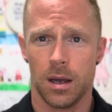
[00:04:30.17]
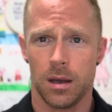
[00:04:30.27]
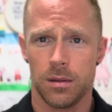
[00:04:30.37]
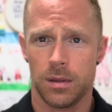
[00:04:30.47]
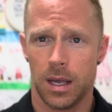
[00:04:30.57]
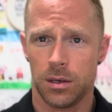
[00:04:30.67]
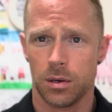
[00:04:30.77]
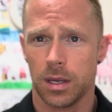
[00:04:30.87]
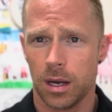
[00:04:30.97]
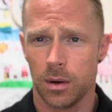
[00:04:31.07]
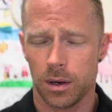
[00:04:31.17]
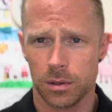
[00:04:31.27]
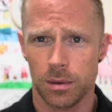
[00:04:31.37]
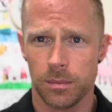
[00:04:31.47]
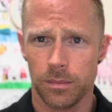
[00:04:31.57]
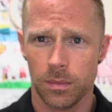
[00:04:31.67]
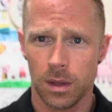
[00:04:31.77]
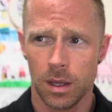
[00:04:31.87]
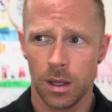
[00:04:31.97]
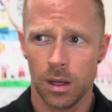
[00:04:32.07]
than your character.
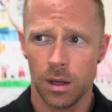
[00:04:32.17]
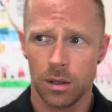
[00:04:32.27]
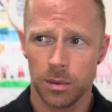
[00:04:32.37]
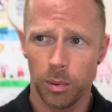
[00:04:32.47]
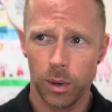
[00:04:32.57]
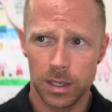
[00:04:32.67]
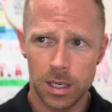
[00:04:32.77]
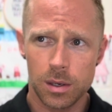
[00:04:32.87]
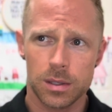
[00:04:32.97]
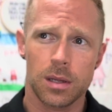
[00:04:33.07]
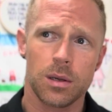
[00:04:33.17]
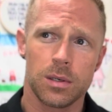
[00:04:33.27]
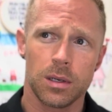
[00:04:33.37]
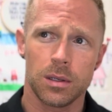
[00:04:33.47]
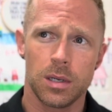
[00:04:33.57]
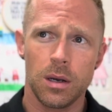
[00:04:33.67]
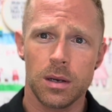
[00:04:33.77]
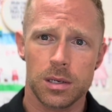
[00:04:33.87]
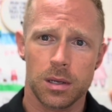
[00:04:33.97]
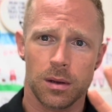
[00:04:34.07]
The point here is that the utilitarian
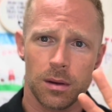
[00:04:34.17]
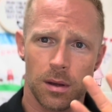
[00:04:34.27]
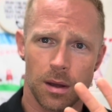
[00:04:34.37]
is going to